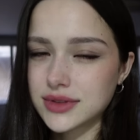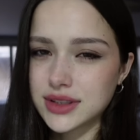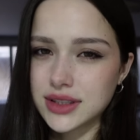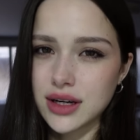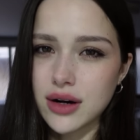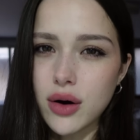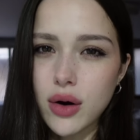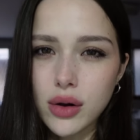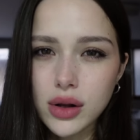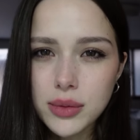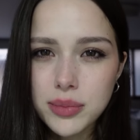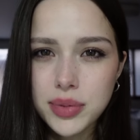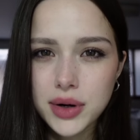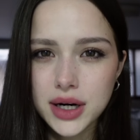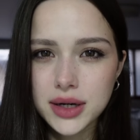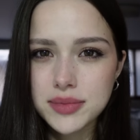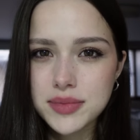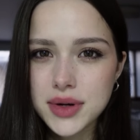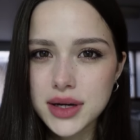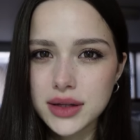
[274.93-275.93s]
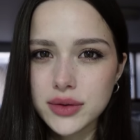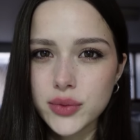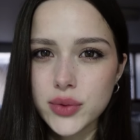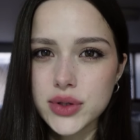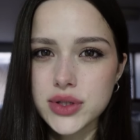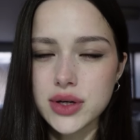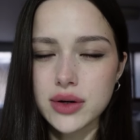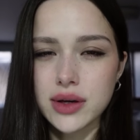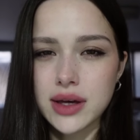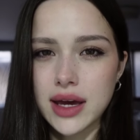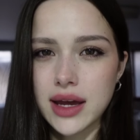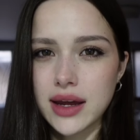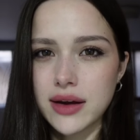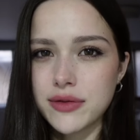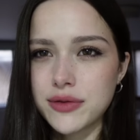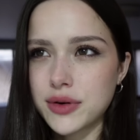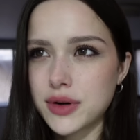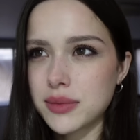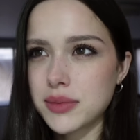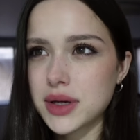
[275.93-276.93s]
the whole apartment was okay
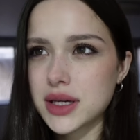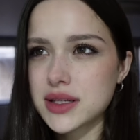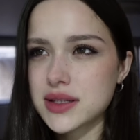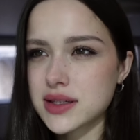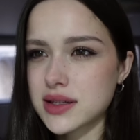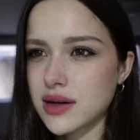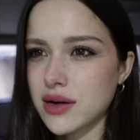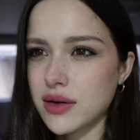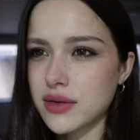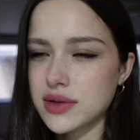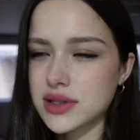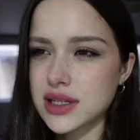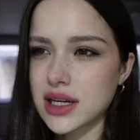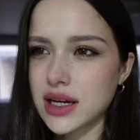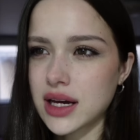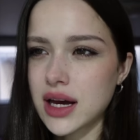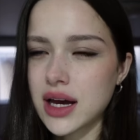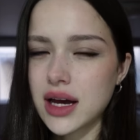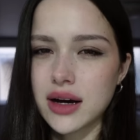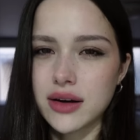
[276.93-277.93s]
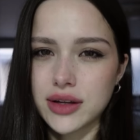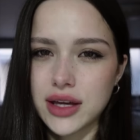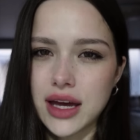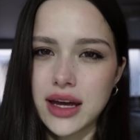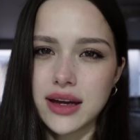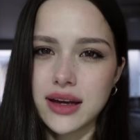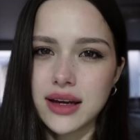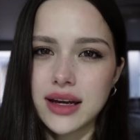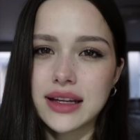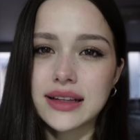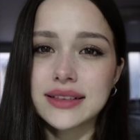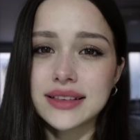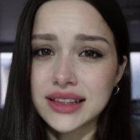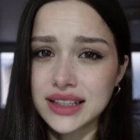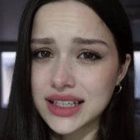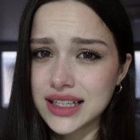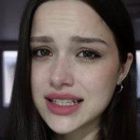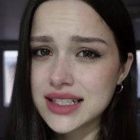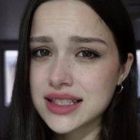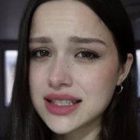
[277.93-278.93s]
for me so I was like okay at
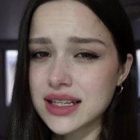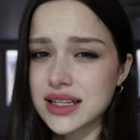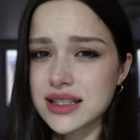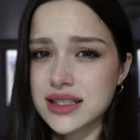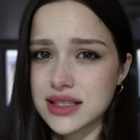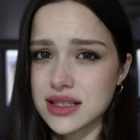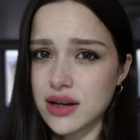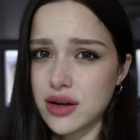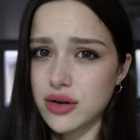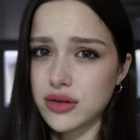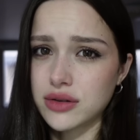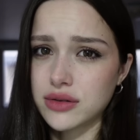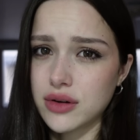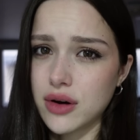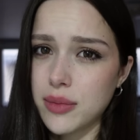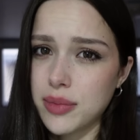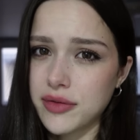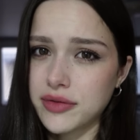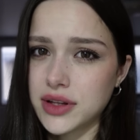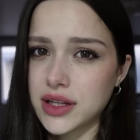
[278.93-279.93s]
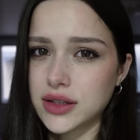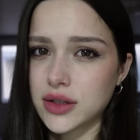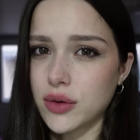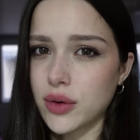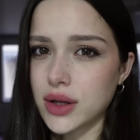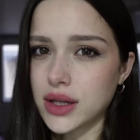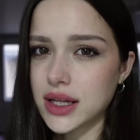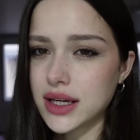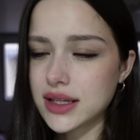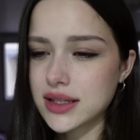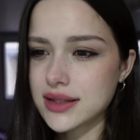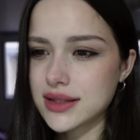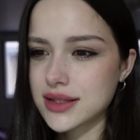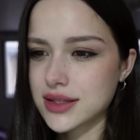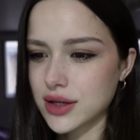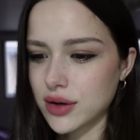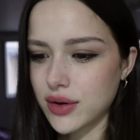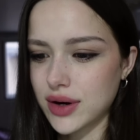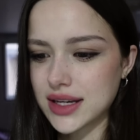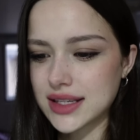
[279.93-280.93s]
least it's not on top of the toilet
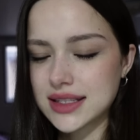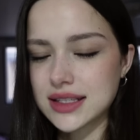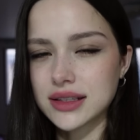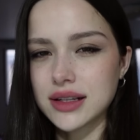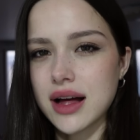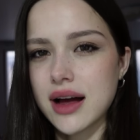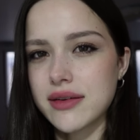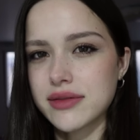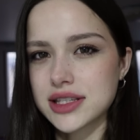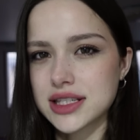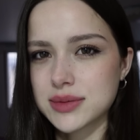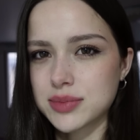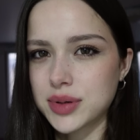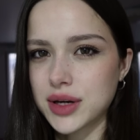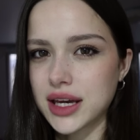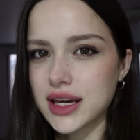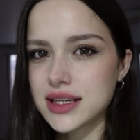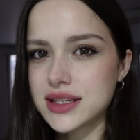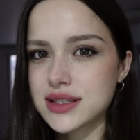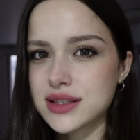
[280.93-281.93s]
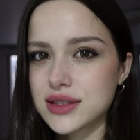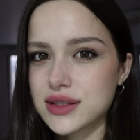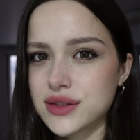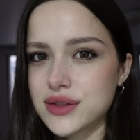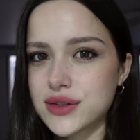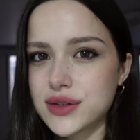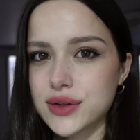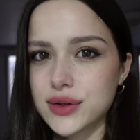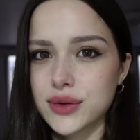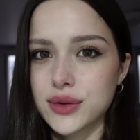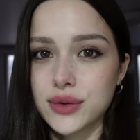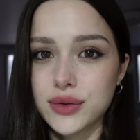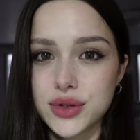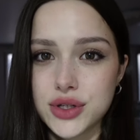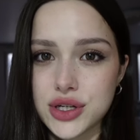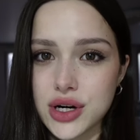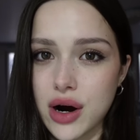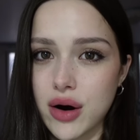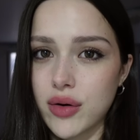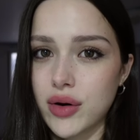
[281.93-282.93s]
so I still have a space to
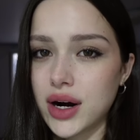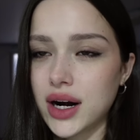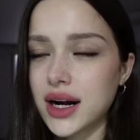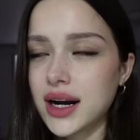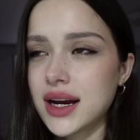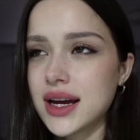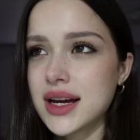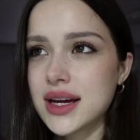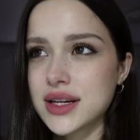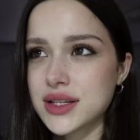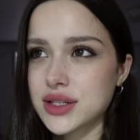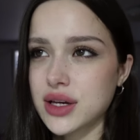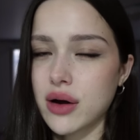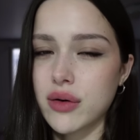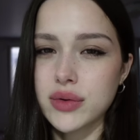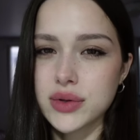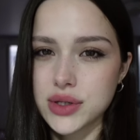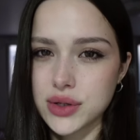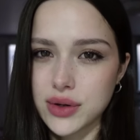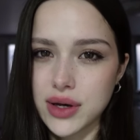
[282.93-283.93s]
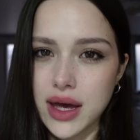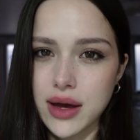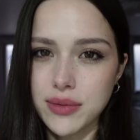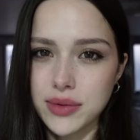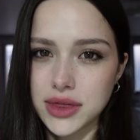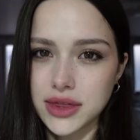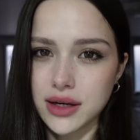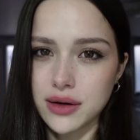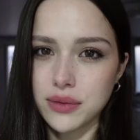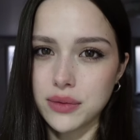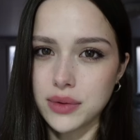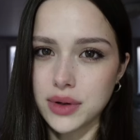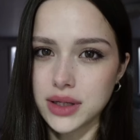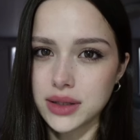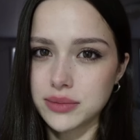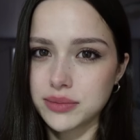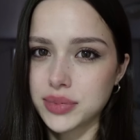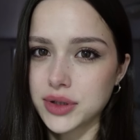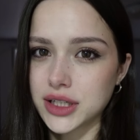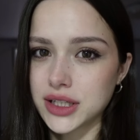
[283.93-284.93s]
shower so I was okay with that
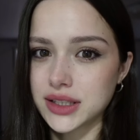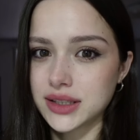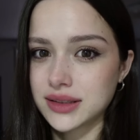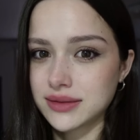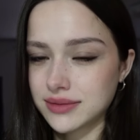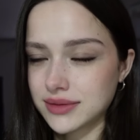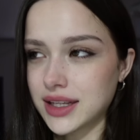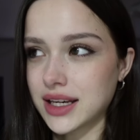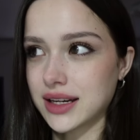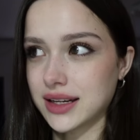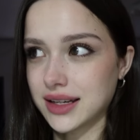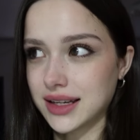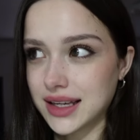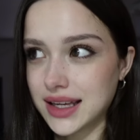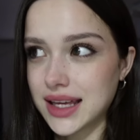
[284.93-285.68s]
one but yeah